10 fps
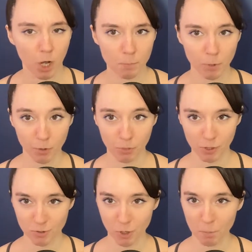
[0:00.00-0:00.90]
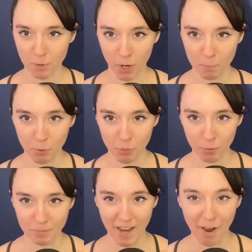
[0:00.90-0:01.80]
pick things up and I put
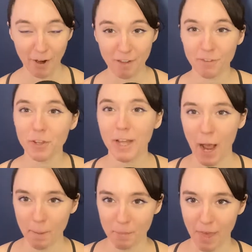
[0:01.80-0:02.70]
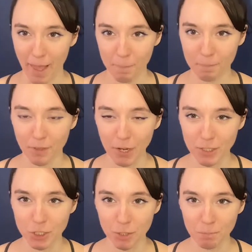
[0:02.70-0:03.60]
them down. I feel like I'm that
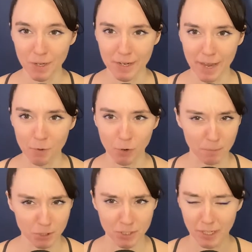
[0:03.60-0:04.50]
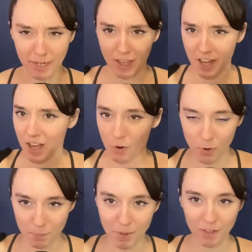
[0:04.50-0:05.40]
gym meathead where I'm just I
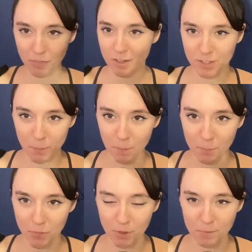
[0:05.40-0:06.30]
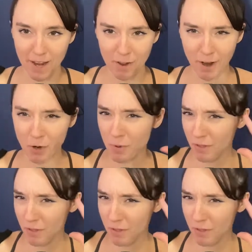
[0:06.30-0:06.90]
want to pick things up and put them down. I don't want to